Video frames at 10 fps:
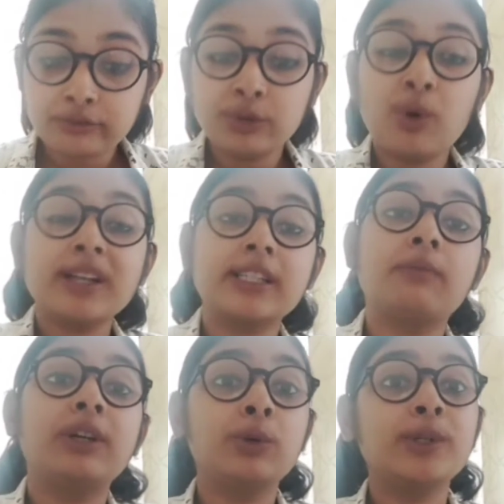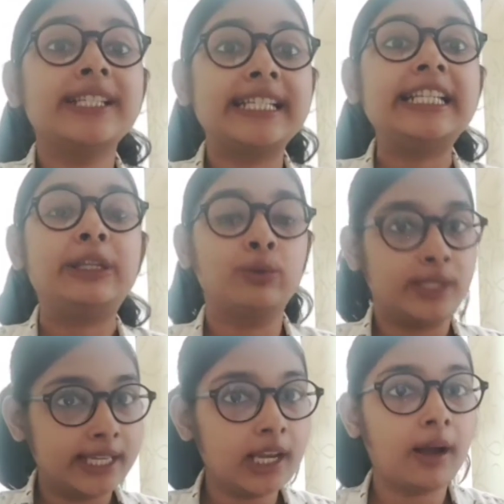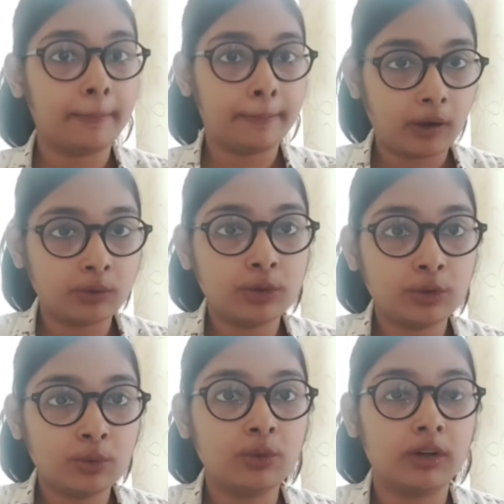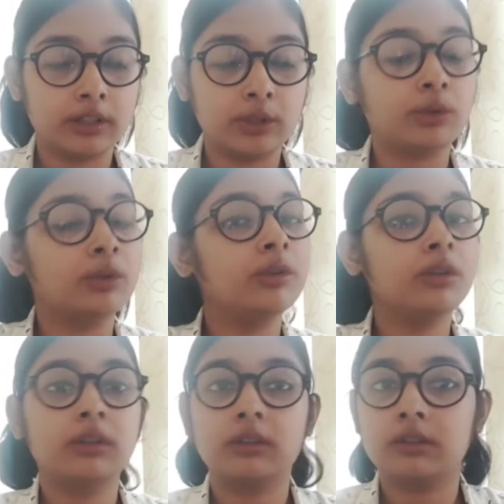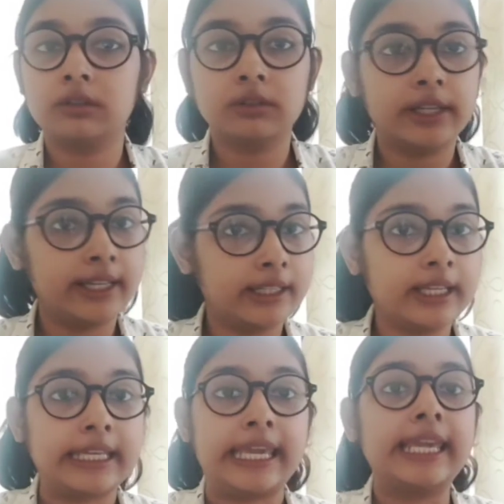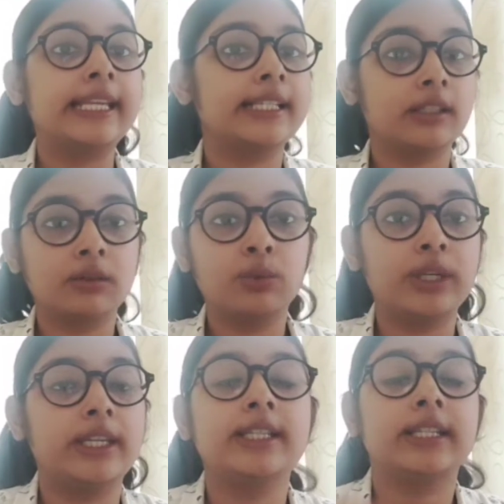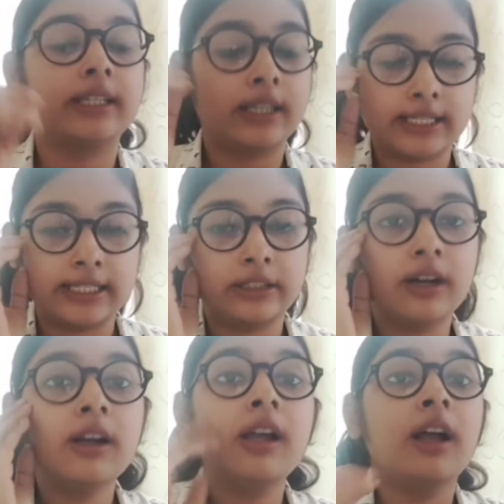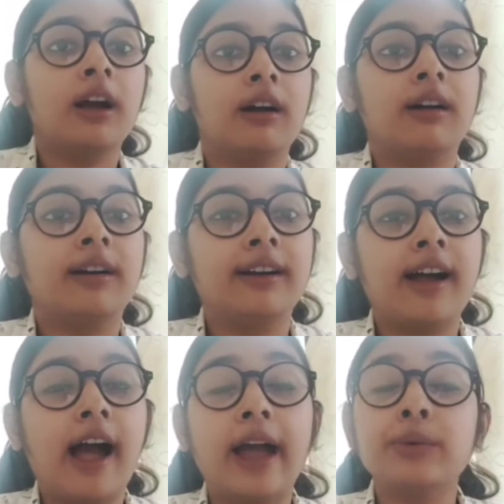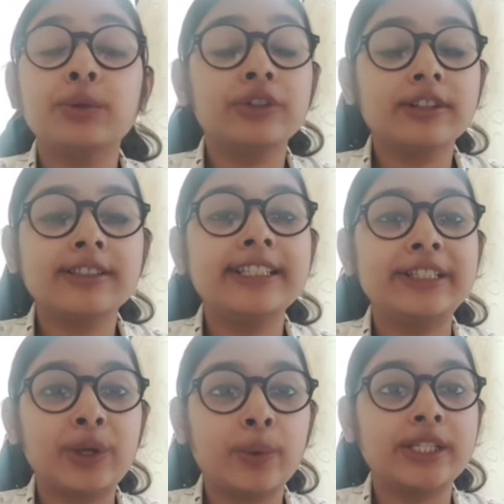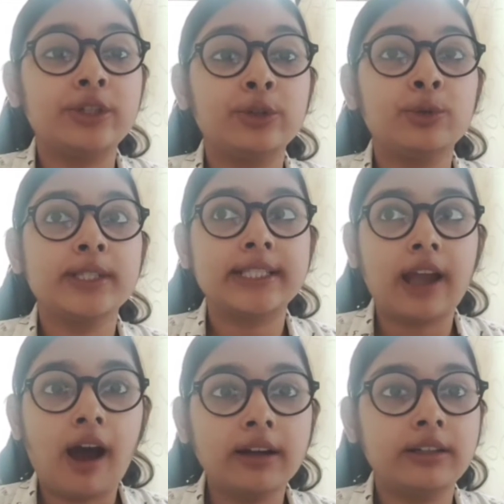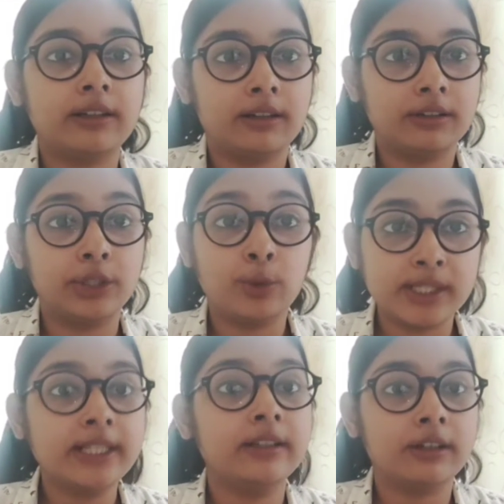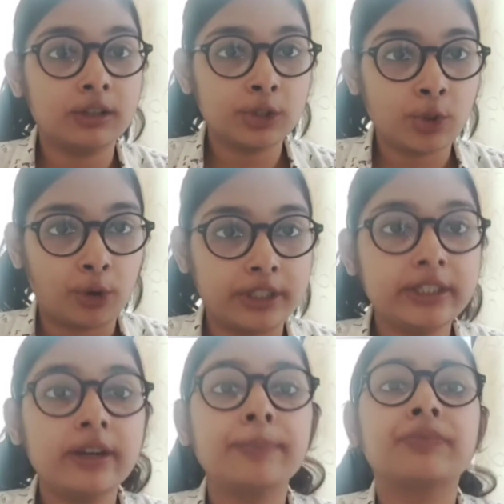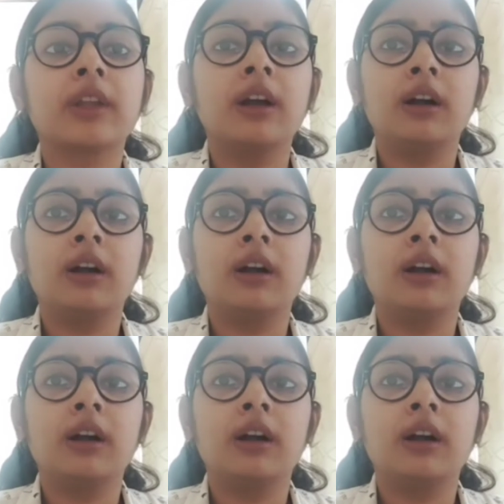And if you are someone who is still using compound to, in their cakes, cookies and etc., I would really request you to start using real chocolate.